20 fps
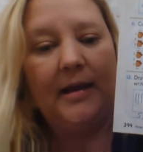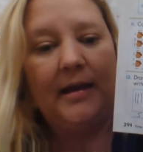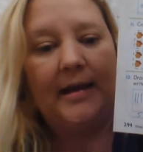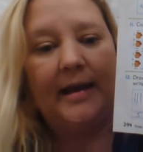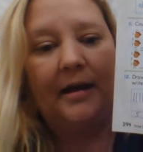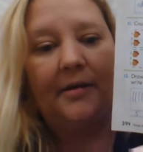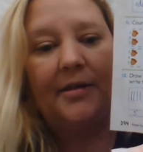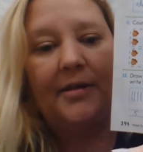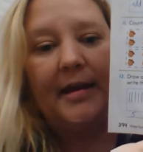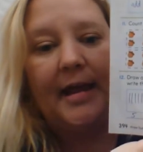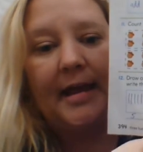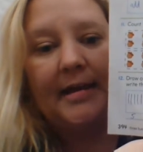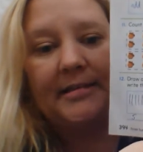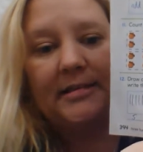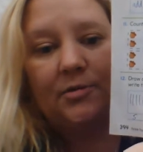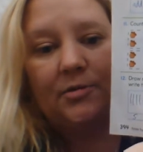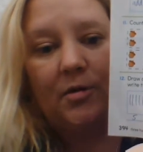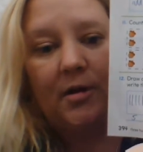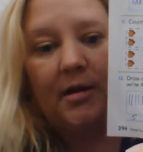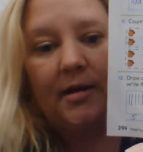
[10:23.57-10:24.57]
Now the
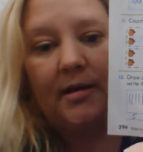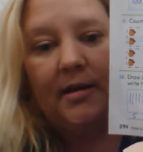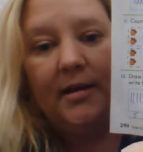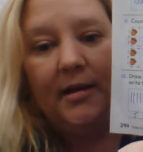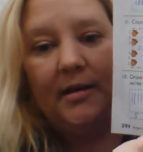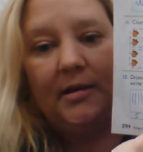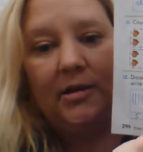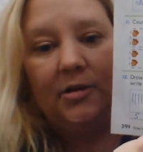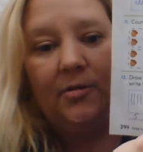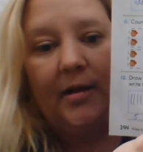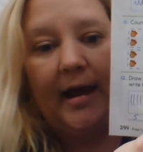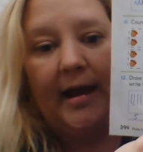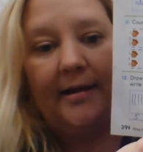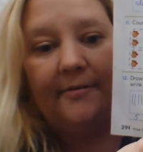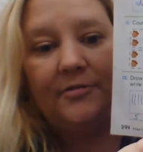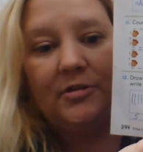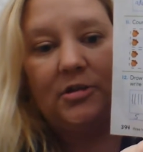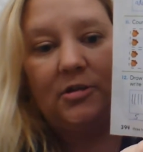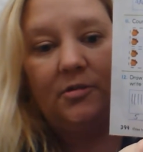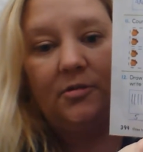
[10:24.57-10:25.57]
next one, you
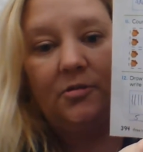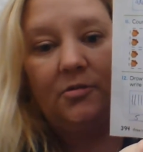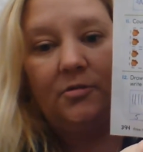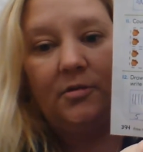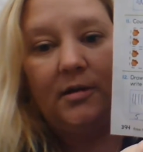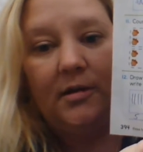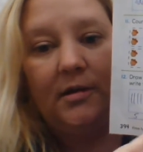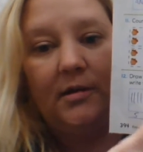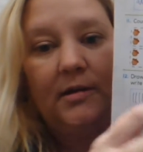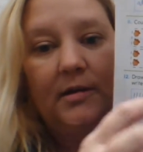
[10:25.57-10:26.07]
have to